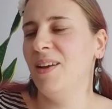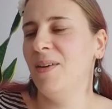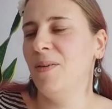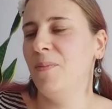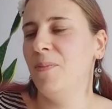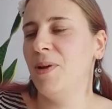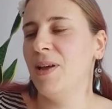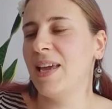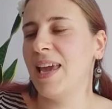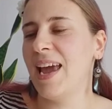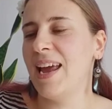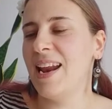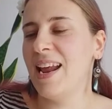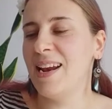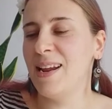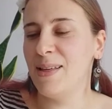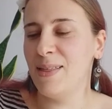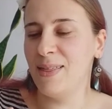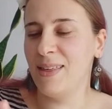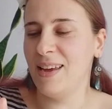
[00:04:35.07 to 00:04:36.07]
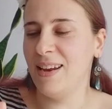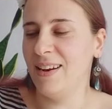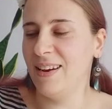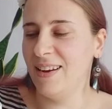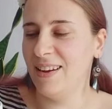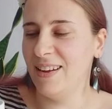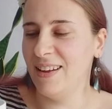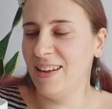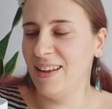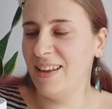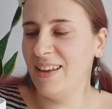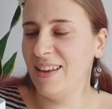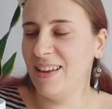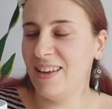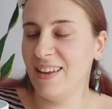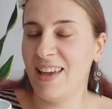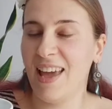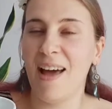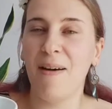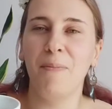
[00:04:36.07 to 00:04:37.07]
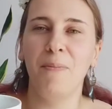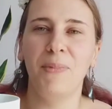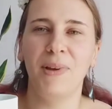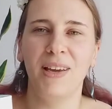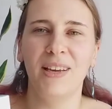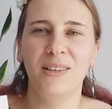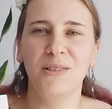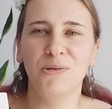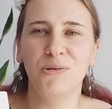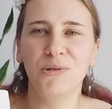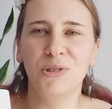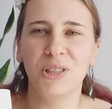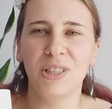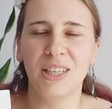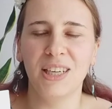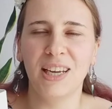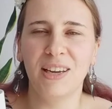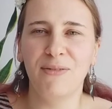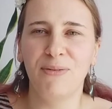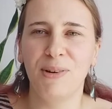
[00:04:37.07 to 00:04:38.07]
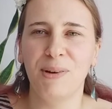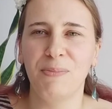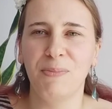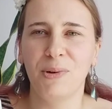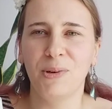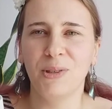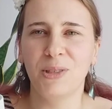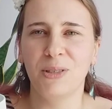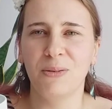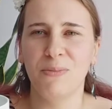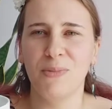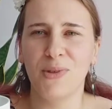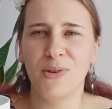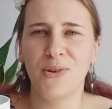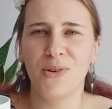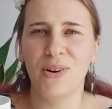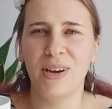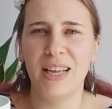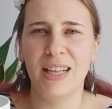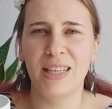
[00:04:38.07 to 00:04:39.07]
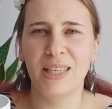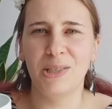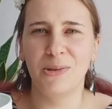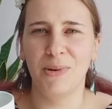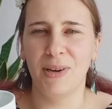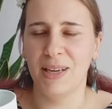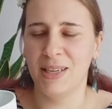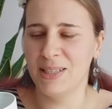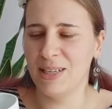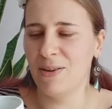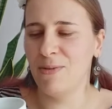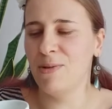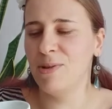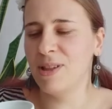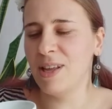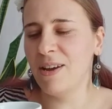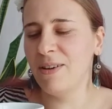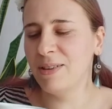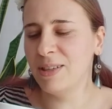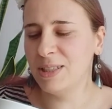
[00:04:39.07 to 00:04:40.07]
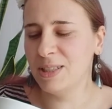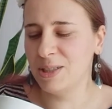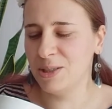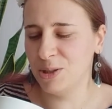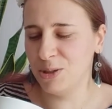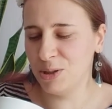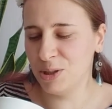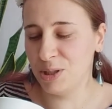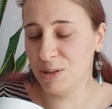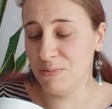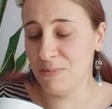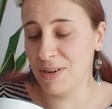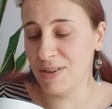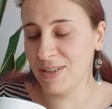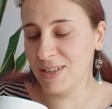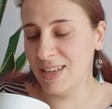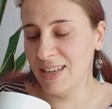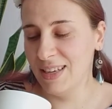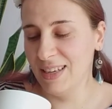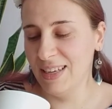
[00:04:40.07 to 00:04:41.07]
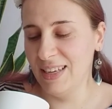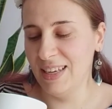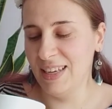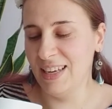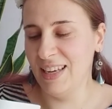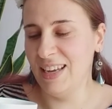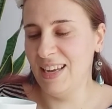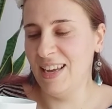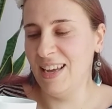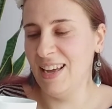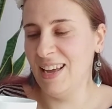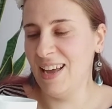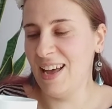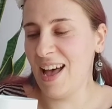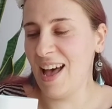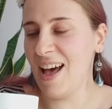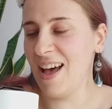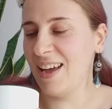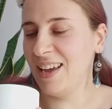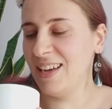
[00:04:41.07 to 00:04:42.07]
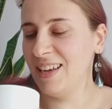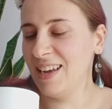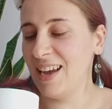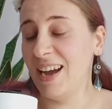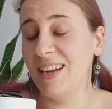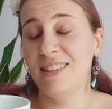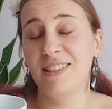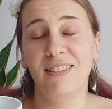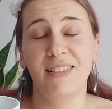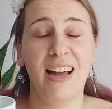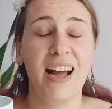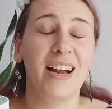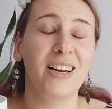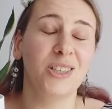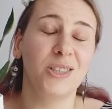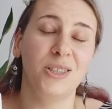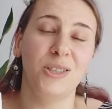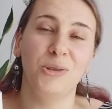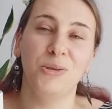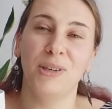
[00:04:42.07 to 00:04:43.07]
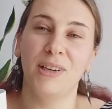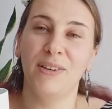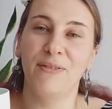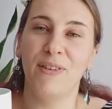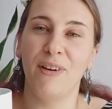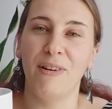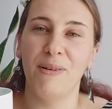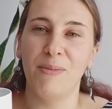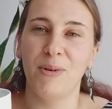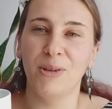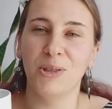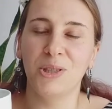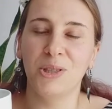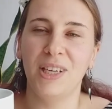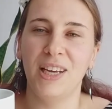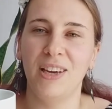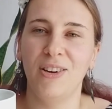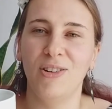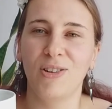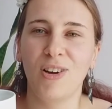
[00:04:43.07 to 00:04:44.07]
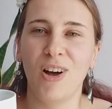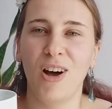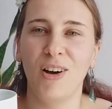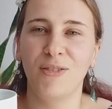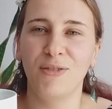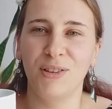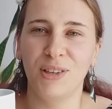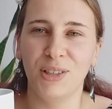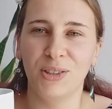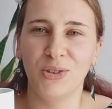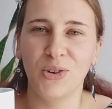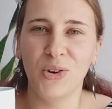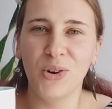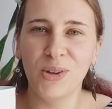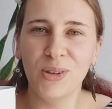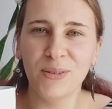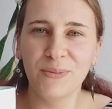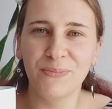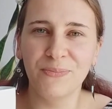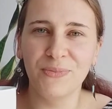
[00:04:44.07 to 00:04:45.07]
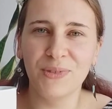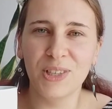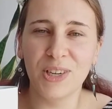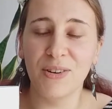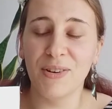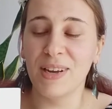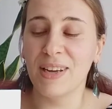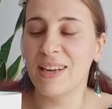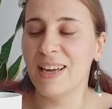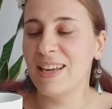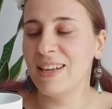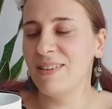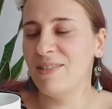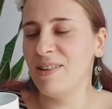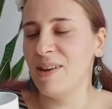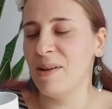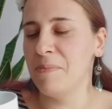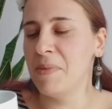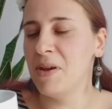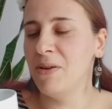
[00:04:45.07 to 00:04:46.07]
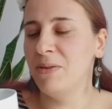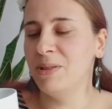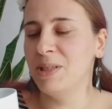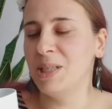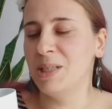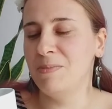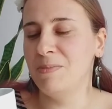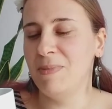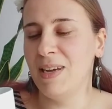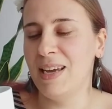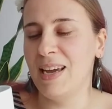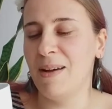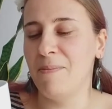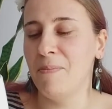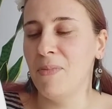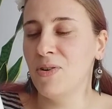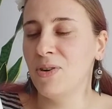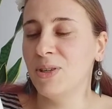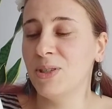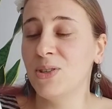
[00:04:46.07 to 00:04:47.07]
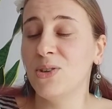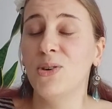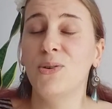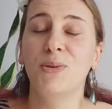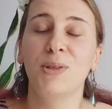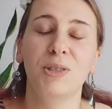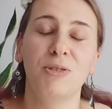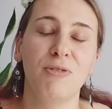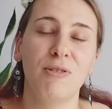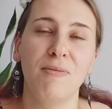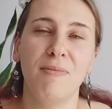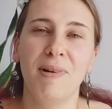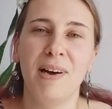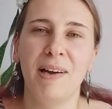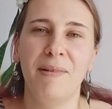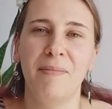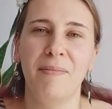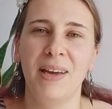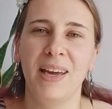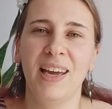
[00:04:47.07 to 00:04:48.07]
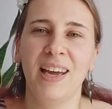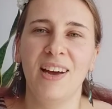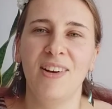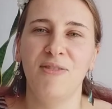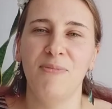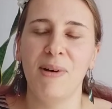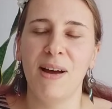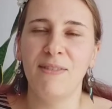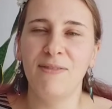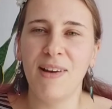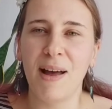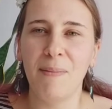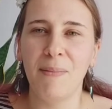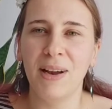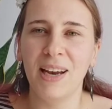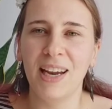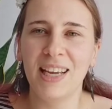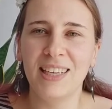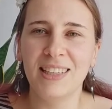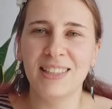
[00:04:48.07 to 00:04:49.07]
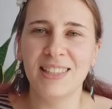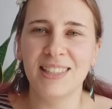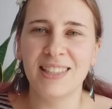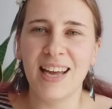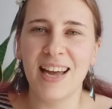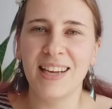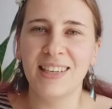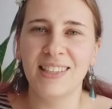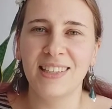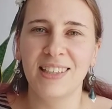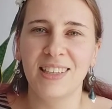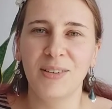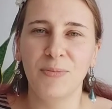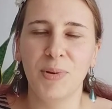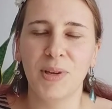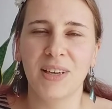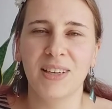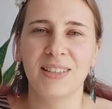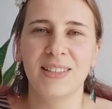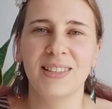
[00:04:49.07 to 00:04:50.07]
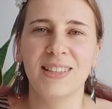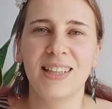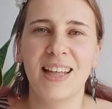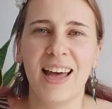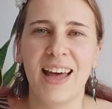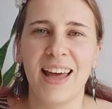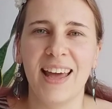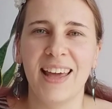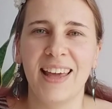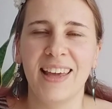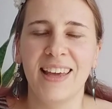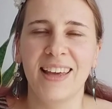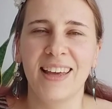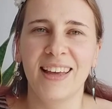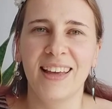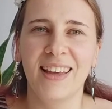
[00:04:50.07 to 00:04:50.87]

But again, anything can be interesting if we put some thought into it. So although this is just a mug, I don't actually drink very much tea or coffee at all. So it amuses me. Mugs always remind me of my family instead, because they